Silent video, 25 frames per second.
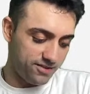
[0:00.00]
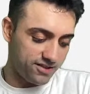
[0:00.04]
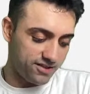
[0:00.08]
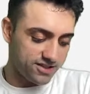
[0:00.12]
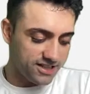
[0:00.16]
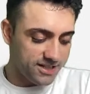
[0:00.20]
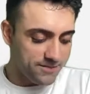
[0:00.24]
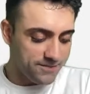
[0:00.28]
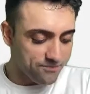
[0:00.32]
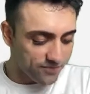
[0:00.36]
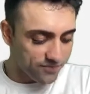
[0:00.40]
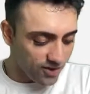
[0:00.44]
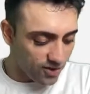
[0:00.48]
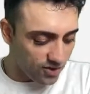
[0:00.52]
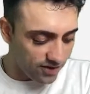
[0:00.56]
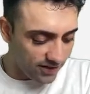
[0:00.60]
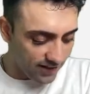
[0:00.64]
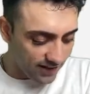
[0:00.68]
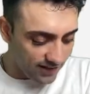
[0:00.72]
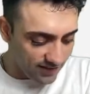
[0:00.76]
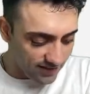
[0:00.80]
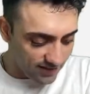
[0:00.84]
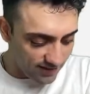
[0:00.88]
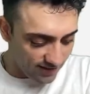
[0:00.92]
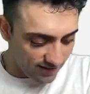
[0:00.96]
much.
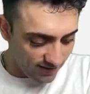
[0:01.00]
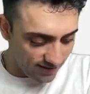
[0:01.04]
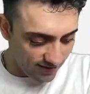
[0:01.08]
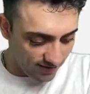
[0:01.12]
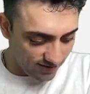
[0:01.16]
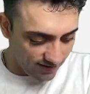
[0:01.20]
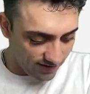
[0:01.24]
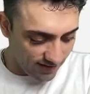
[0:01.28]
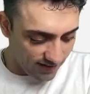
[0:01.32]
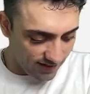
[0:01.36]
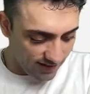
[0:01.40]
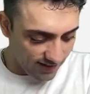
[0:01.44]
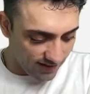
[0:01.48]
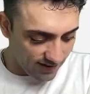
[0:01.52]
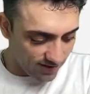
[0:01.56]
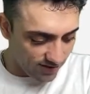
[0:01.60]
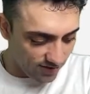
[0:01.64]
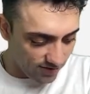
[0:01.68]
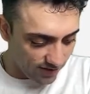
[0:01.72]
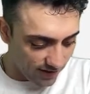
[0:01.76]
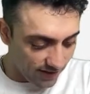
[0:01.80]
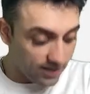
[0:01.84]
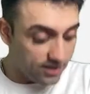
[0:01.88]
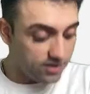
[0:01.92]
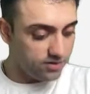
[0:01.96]
Okay,
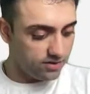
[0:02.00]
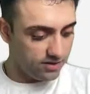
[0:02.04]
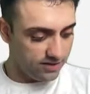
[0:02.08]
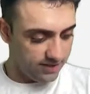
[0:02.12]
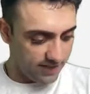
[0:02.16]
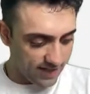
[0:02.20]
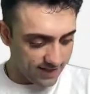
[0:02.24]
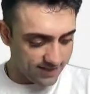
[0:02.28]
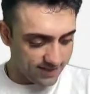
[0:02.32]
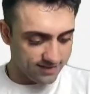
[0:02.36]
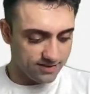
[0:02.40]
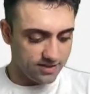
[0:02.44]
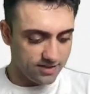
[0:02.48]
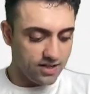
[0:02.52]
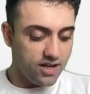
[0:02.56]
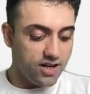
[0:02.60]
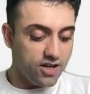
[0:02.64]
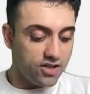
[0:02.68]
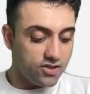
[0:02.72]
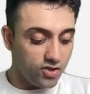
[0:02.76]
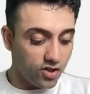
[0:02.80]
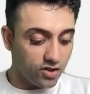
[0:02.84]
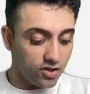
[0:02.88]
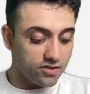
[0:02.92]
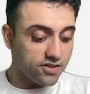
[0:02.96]
okay. Yes.
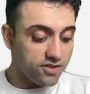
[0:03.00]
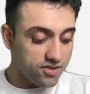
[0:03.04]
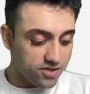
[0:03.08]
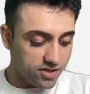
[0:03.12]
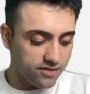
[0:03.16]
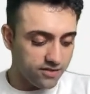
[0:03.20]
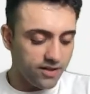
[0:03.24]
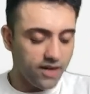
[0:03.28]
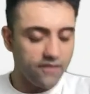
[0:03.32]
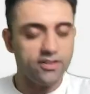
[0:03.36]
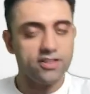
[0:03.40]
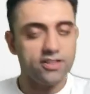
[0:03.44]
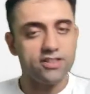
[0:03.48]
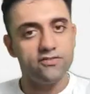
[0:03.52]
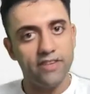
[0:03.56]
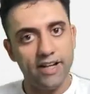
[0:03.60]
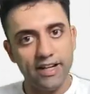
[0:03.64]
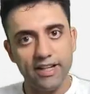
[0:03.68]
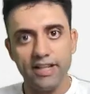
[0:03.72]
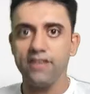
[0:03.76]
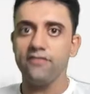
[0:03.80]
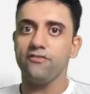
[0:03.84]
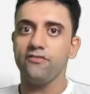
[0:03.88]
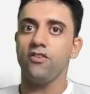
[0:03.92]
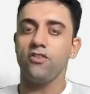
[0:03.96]
Dr. Shiv, I was
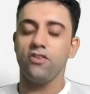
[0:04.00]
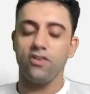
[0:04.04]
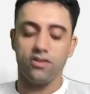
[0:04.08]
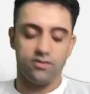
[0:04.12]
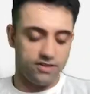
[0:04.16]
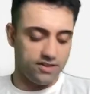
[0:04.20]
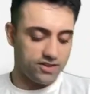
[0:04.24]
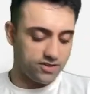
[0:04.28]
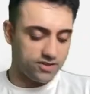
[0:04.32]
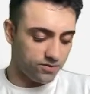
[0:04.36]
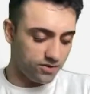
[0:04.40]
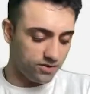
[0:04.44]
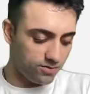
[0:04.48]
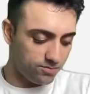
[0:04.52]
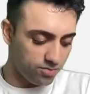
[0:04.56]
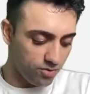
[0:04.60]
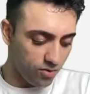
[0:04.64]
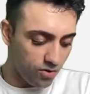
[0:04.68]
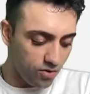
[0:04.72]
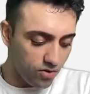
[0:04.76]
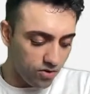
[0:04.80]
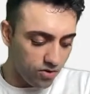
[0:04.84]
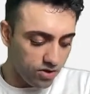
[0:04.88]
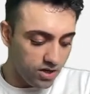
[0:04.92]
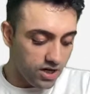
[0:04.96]
waiting for your this one,
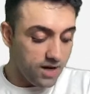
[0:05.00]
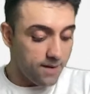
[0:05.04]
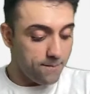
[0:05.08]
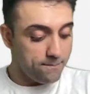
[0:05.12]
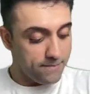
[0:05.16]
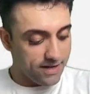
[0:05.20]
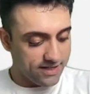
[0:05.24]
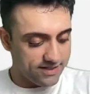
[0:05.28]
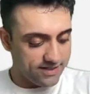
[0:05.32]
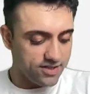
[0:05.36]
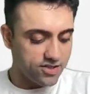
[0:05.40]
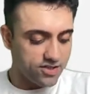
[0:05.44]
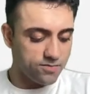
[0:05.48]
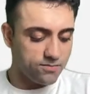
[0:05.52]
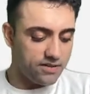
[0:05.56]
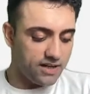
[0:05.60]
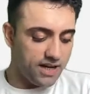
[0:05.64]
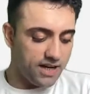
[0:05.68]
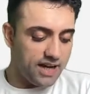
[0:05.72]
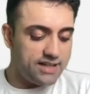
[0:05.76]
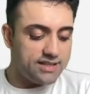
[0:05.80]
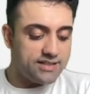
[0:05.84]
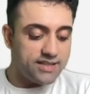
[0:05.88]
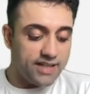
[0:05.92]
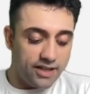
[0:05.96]
bro. Message me.
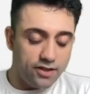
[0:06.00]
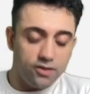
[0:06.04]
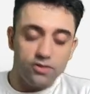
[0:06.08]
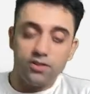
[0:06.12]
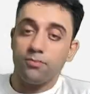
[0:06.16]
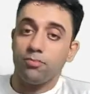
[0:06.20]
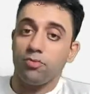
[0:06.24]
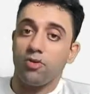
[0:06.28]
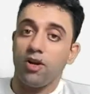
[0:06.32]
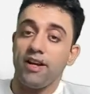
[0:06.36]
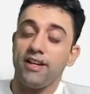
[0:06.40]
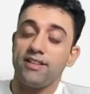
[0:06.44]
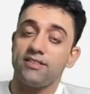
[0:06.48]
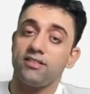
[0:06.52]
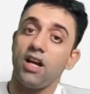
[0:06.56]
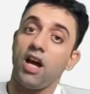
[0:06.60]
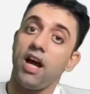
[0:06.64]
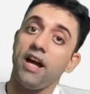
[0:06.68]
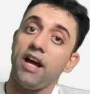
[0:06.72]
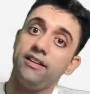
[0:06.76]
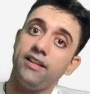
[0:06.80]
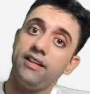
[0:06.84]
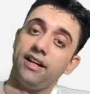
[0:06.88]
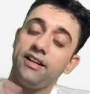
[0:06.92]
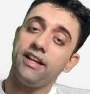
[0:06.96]
I'll send you the prize.
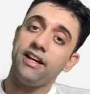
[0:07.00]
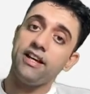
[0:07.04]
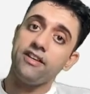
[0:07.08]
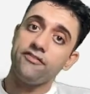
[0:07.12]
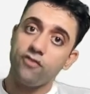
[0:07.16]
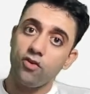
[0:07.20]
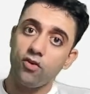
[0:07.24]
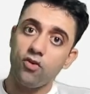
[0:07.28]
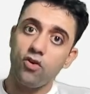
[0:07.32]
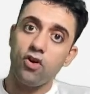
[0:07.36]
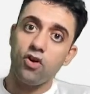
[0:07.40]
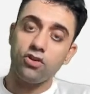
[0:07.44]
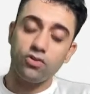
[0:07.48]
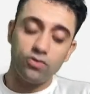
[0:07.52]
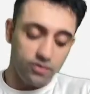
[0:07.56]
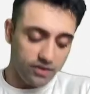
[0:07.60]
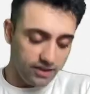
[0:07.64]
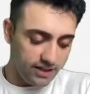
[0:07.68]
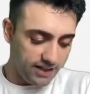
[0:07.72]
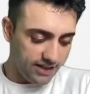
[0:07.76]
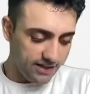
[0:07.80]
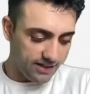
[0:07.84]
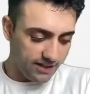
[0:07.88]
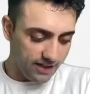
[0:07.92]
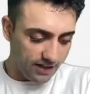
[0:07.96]
That day I forgot
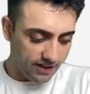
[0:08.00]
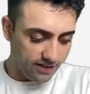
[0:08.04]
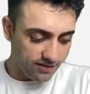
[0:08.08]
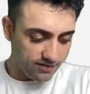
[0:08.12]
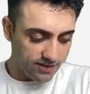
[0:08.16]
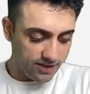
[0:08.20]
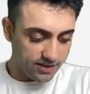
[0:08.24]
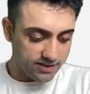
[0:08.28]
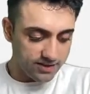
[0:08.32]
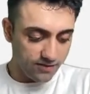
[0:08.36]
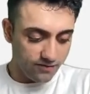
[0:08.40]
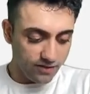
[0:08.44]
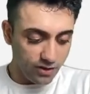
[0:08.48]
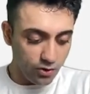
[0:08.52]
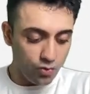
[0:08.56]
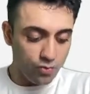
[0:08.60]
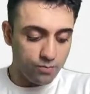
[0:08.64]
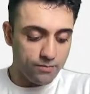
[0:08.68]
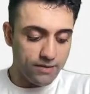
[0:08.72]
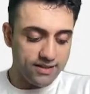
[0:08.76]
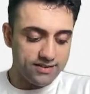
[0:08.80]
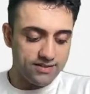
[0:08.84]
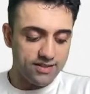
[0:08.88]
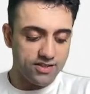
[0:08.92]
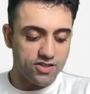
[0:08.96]
only. There's someone who
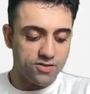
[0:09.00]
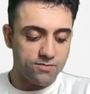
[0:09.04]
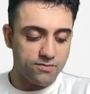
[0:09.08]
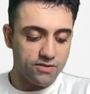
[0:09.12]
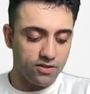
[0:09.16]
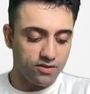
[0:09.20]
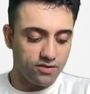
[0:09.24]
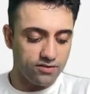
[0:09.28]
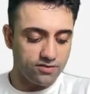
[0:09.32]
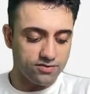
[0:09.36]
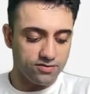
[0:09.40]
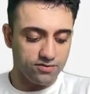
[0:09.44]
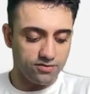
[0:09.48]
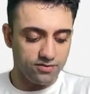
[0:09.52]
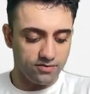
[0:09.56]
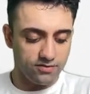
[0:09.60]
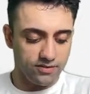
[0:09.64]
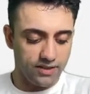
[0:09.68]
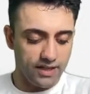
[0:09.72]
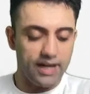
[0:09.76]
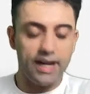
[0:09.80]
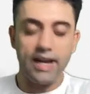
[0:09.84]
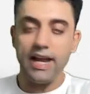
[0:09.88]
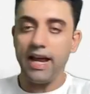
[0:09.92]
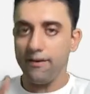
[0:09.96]
messaged me also.
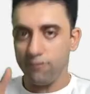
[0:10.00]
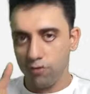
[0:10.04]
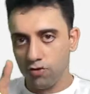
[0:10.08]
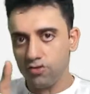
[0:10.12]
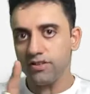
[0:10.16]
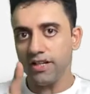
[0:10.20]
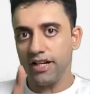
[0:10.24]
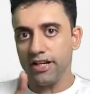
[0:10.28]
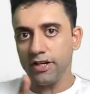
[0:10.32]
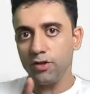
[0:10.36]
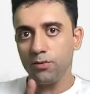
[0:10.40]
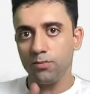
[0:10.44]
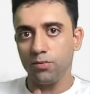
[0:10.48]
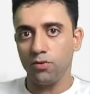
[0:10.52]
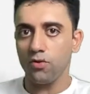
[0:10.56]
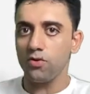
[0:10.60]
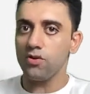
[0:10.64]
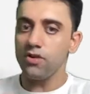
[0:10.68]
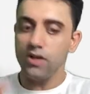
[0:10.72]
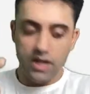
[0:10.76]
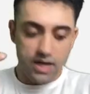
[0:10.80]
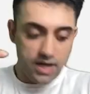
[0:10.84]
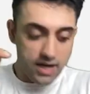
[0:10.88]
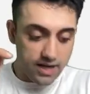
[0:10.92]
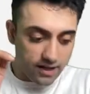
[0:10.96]
I have to send you,
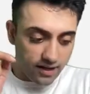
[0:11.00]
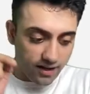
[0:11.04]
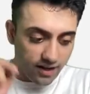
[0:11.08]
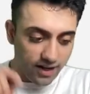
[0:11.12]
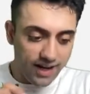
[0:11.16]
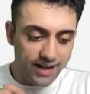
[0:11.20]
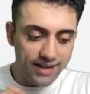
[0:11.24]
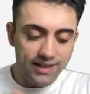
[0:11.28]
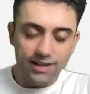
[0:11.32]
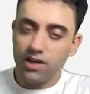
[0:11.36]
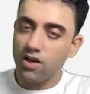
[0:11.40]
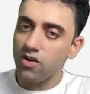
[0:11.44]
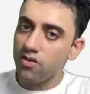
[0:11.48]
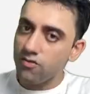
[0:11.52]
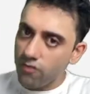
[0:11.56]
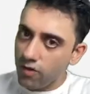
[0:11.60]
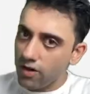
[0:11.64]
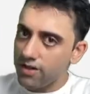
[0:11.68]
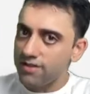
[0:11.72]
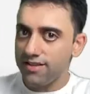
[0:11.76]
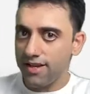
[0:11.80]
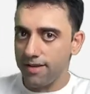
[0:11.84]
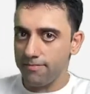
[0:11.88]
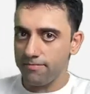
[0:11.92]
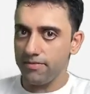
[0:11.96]
bro. Right now,
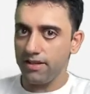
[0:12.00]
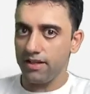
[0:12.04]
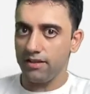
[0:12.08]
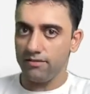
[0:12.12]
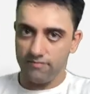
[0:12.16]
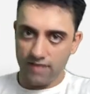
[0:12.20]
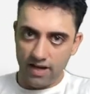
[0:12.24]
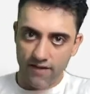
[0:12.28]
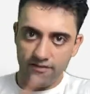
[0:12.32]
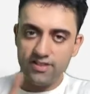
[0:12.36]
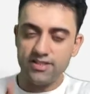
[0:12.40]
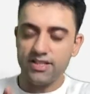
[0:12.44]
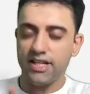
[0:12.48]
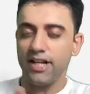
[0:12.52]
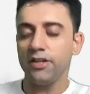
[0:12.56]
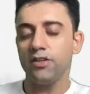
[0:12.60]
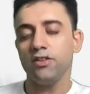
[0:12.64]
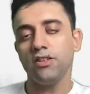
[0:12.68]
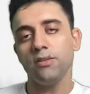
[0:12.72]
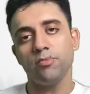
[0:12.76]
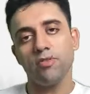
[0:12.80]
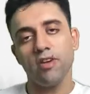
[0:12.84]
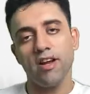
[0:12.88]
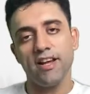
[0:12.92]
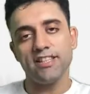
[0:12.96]
WhatsApp me. I will send you
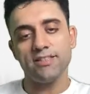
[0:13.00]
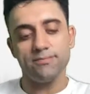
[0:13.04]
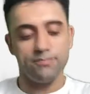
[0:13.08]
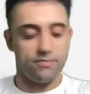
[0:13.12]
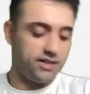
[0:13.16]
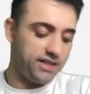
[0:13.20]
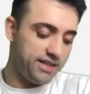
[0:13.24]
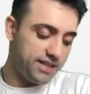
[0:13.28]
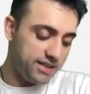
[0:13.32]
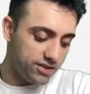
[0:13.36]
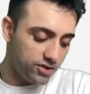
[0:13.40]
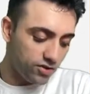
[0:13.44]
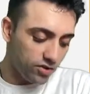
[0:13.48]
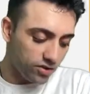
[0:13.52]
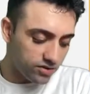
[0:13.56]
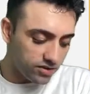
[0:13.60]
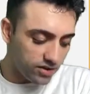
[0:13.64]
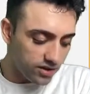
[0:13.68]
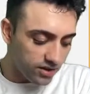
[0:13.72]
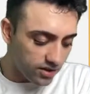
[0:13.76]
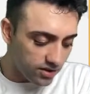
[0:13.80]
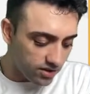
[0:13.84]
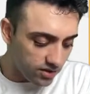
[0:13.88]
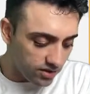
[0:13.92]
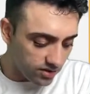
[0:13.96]
the prize money.
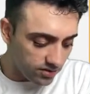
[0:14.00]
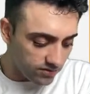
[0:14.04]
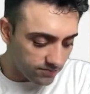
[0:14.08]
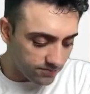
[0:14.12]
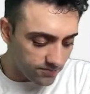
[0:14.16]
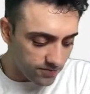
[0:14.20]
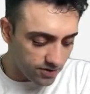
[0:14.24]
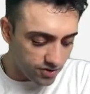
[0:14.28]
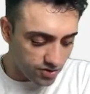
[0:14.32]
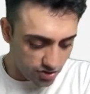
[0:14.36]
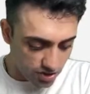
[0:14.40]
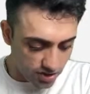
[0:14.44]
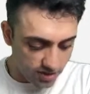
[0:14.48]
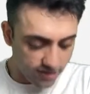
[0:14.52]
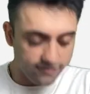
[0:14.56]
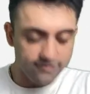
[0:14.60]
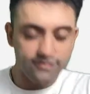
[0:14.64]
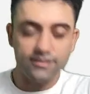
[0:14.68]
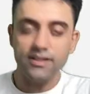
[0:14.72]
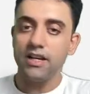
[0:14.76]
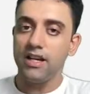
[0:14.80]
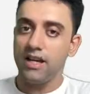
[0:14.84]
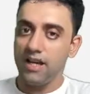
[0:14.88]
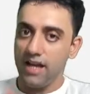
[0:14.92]
Dr. Shiv,